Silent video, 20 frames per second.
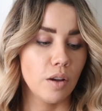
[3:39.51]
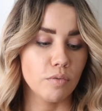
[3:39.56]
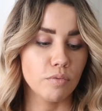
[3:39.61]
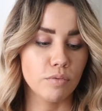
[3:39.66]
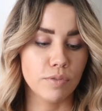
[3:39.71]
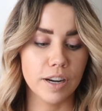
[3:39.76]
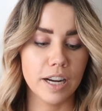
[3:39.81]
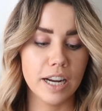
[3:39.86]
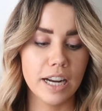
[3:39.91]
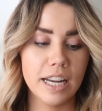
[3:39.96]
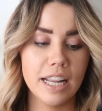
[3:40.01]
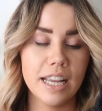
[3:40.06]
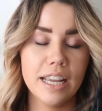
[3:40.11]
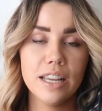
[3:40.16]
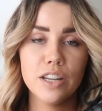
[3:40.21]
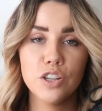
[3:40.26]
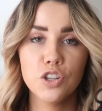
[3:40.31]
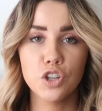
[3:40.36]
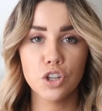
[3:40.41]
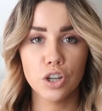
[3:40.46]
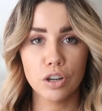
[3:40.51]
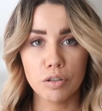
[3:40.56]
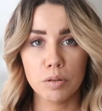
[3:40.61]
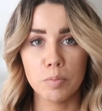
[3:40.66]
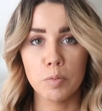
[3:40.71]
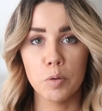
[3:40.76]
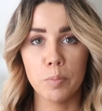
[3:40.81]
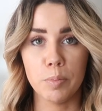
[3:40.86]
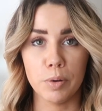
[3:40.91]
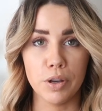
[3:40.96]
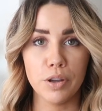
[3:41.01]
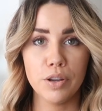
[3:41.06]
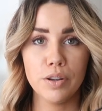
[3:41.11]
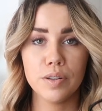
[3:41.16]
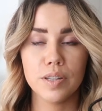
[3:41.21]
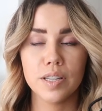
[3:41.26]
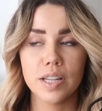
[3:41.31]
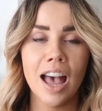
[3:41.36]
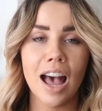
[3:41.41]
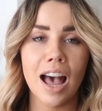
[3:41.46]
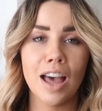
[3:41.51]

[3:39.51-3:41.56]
really durable boots